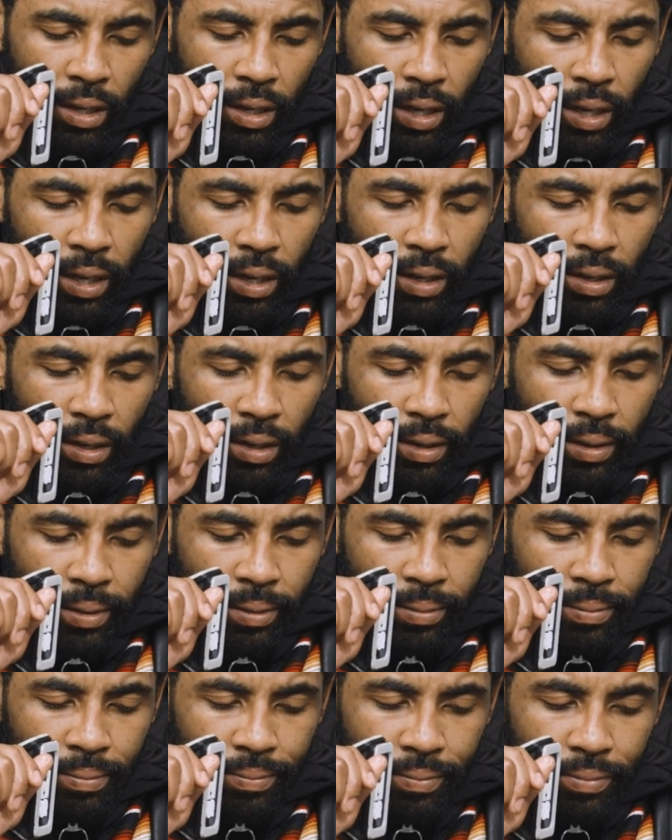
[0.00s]

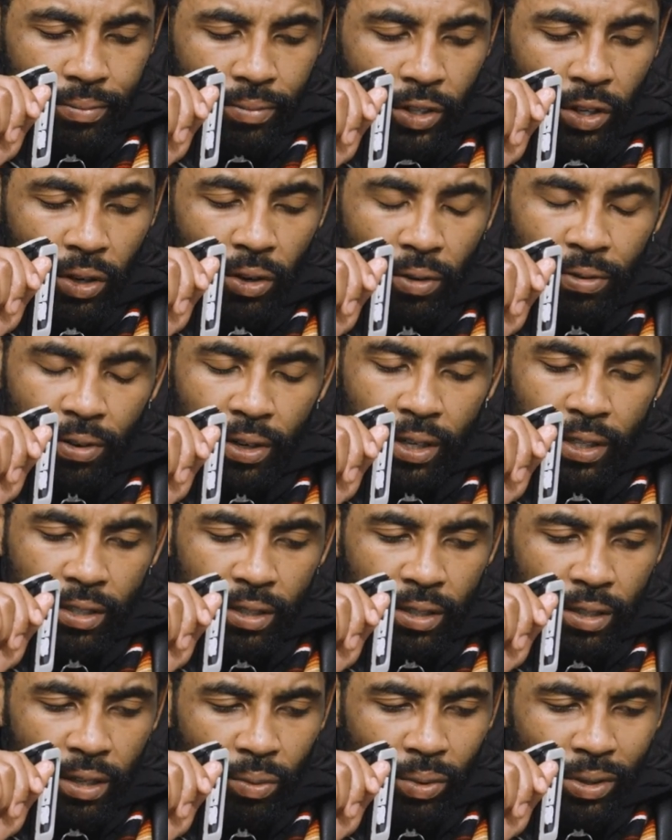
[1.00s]
And, you know, for
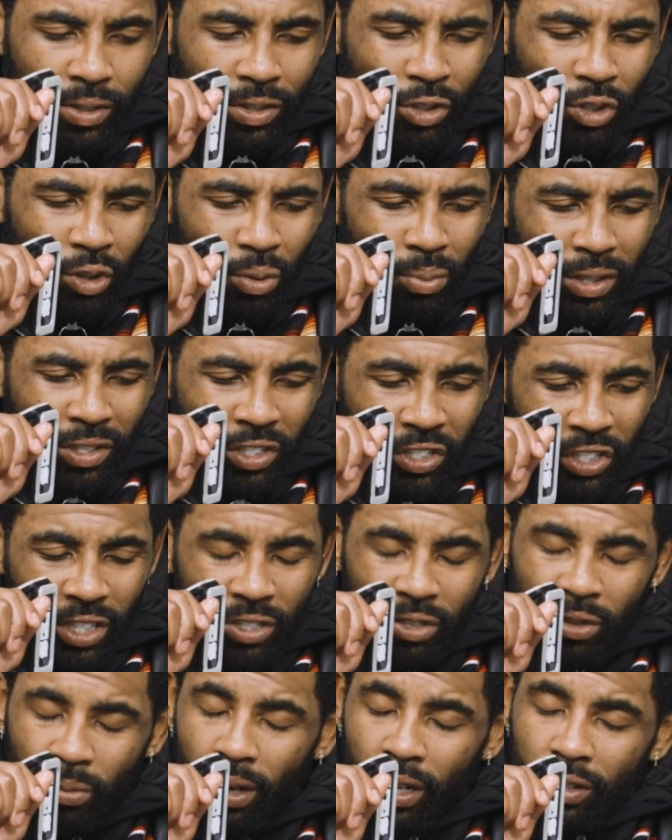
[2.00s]
us, it wasn't so much
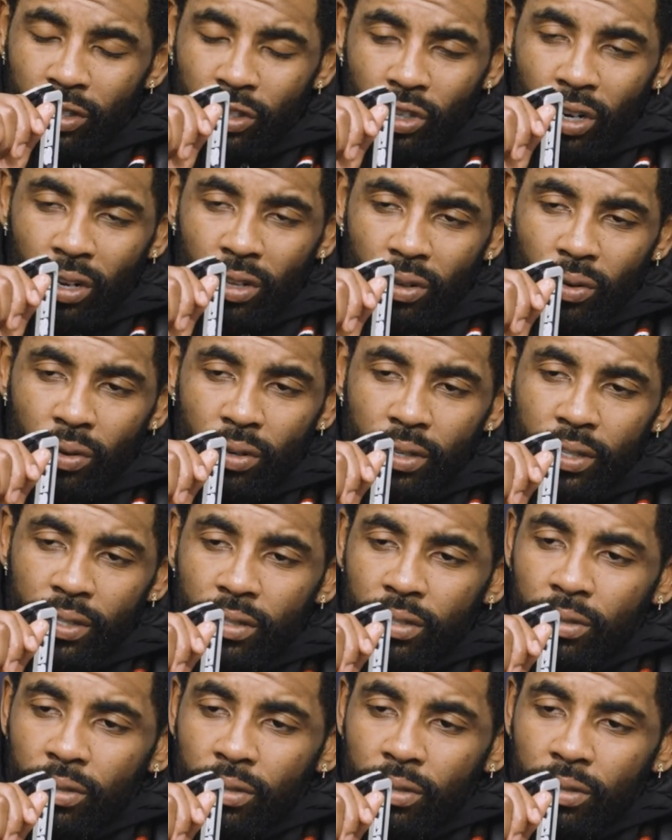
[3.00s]
just about the Charlotte Hornets.